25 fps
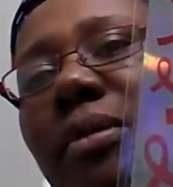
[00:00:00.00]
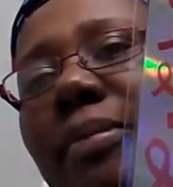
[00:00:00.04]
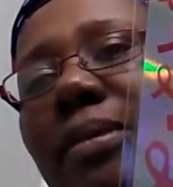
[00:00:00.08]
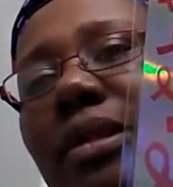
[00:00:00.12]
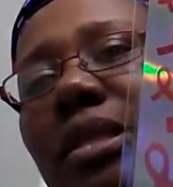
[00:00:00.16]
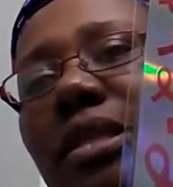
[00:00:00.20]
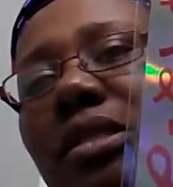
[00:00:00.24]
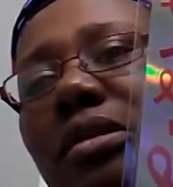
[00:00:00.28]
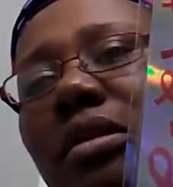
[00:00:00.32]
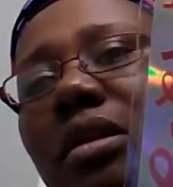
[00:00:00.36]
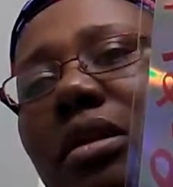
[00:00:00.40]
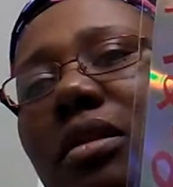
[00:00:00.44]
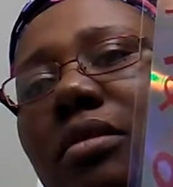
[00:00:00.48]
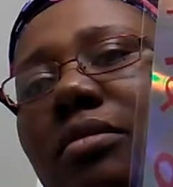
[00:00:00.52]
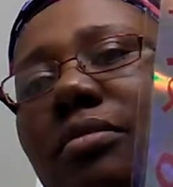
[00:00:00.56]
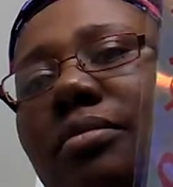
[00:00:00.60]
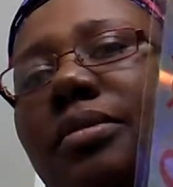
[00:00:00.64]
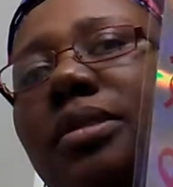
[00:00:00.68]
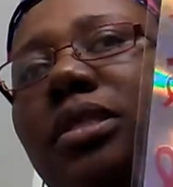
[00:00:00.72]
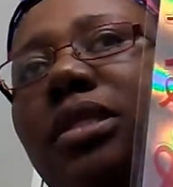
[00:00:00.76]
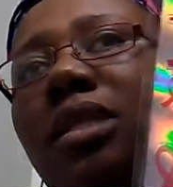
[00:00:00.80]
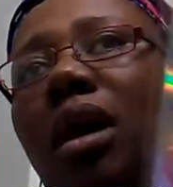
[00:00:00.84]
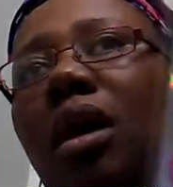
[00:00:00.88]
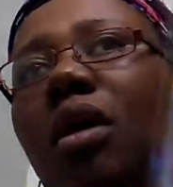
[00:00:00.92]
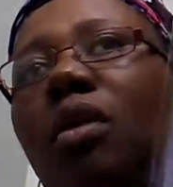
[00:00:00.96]
ribbons on
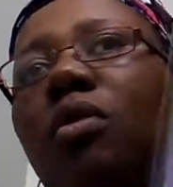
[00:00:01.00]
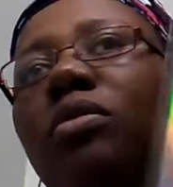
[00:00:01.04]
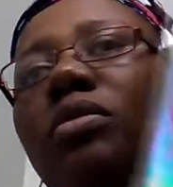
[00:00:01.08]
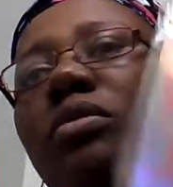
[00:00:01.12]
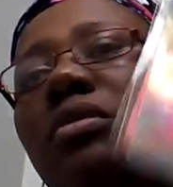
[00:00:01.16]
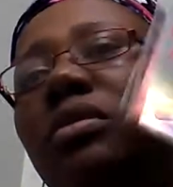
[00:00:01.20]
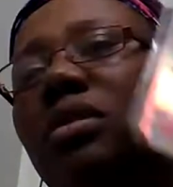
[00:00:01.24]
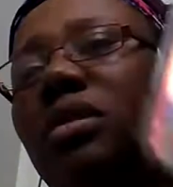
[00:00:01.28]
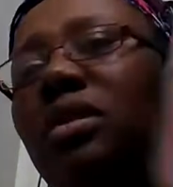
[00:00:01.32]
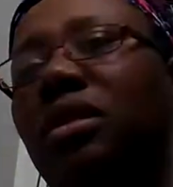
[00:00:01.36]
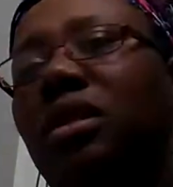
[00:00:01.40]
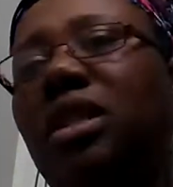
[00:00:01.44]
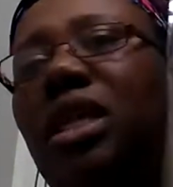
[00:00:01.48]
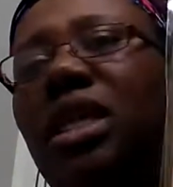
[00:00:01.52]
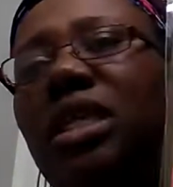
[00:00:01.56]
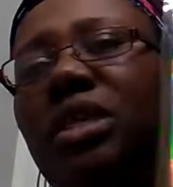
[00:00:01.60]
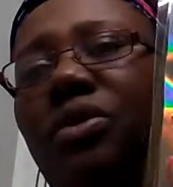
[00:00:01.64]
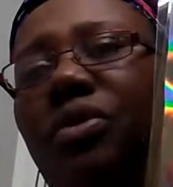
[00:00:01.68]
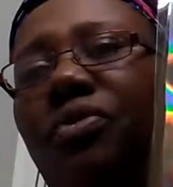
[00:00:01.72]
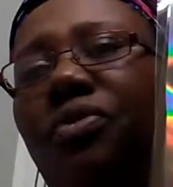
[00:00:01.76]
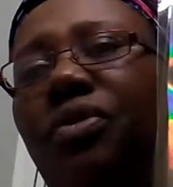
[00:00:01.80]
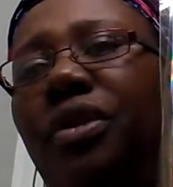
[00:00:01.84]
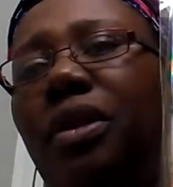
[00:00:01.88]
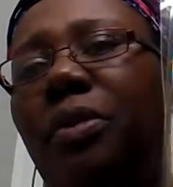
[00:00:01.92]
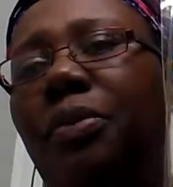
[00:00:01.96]
them. So these
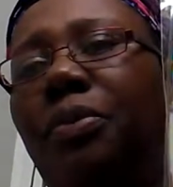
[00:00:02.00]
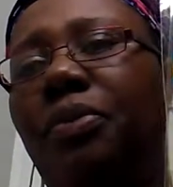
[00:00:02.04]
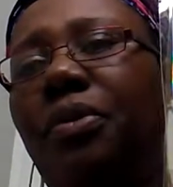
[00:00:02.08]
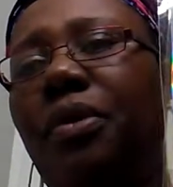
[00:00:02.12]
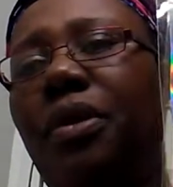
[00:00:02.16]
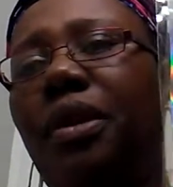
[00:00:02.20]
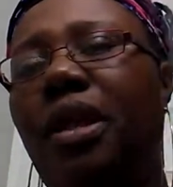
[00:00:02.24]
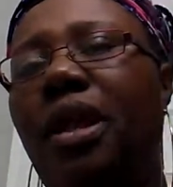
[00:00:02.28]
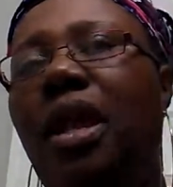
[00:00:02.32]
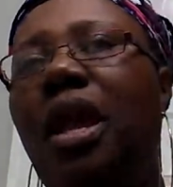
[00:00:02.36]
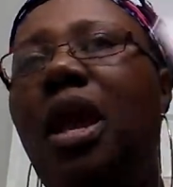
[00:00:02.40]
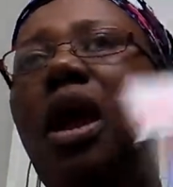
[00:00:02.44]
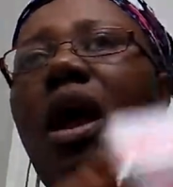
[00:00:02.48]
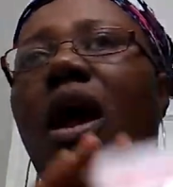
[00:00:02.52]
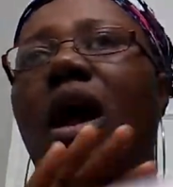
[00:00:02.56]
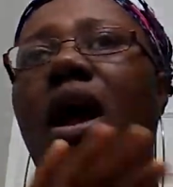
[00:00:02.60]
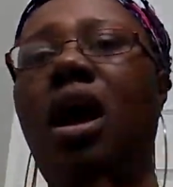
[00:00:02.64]
are really pretty.